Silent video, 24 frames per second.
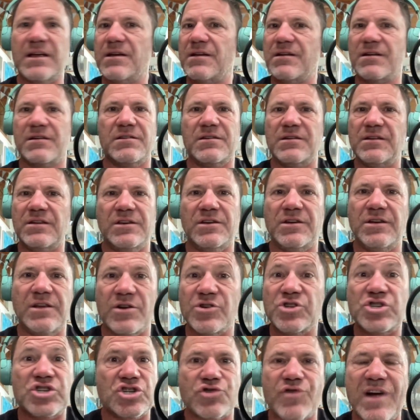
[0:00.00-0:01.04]

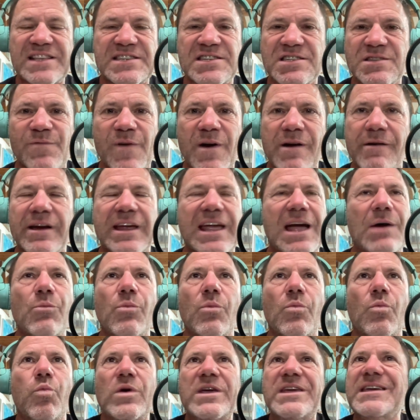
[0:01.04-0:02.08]
stratospheric, and
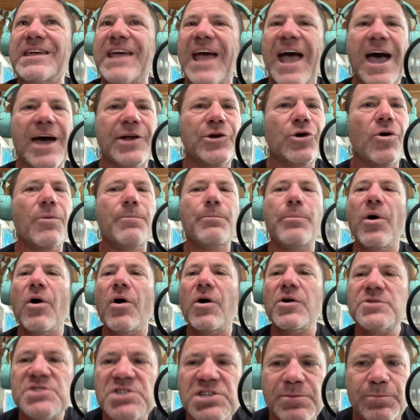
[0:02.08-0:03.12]
we cannot
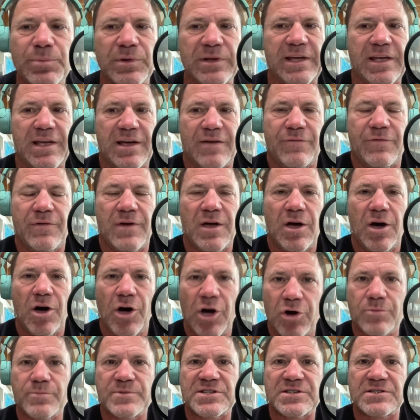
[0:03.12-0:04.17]
possibly have
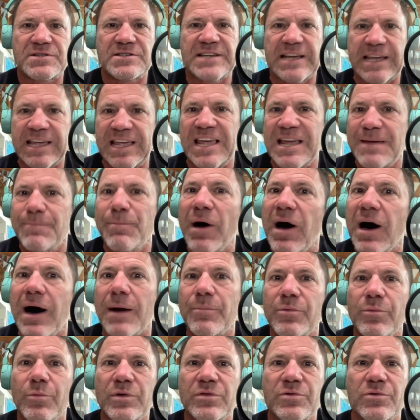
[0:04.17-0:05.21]
hoped to keep up
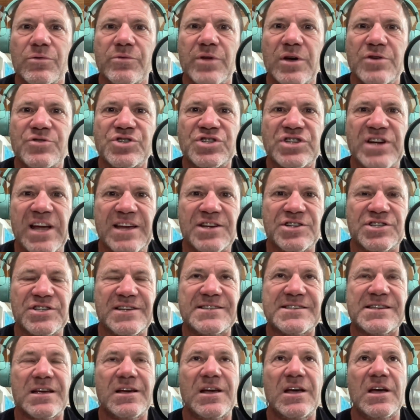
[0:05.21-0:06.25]
with all those
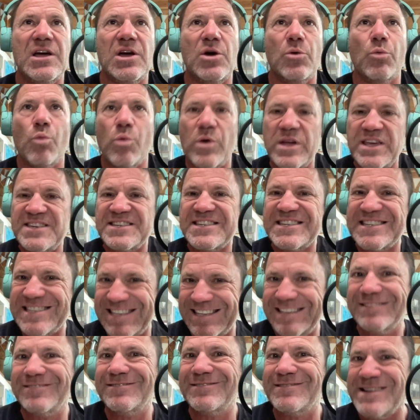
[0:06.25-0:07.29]
changes. We
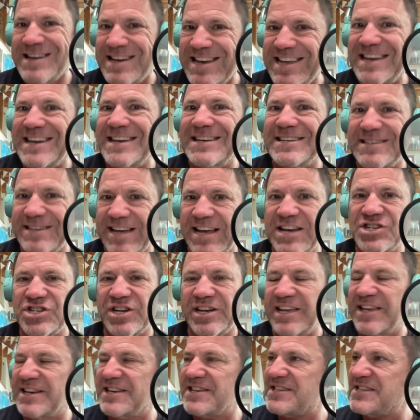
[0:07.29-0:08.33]
still need nature.
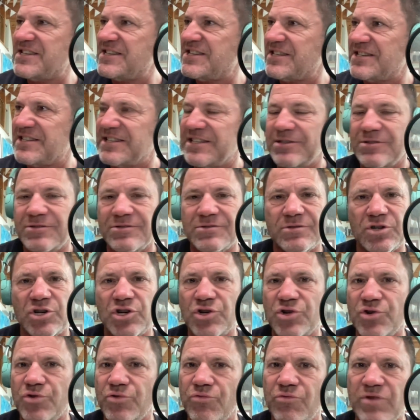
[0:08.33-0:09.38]
It is still
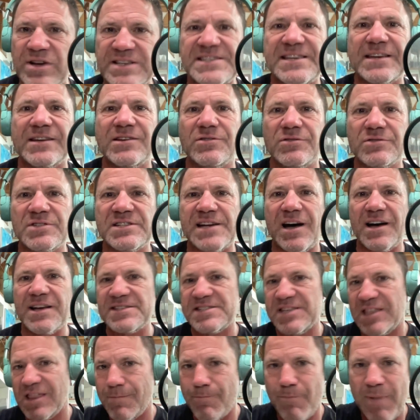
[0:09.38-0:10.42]
critical to us
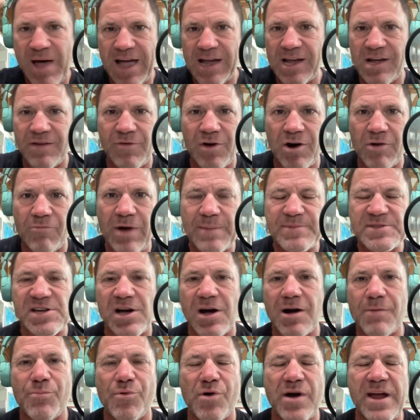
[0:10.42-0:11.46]
in the back of our
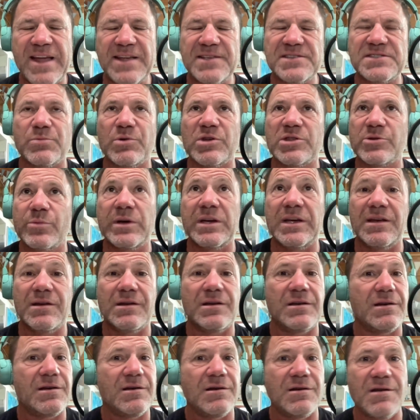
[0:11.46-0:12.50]
reptile brains, whether we
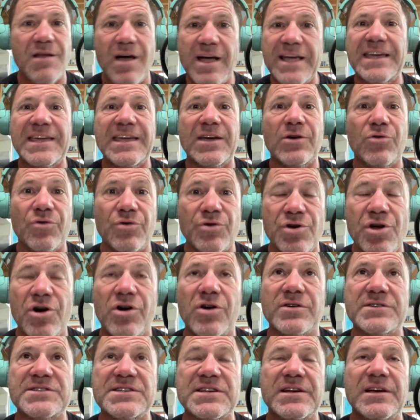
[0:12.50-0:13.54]
like it or
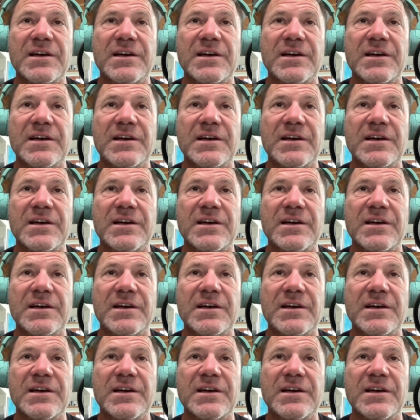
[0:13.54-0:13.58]
not.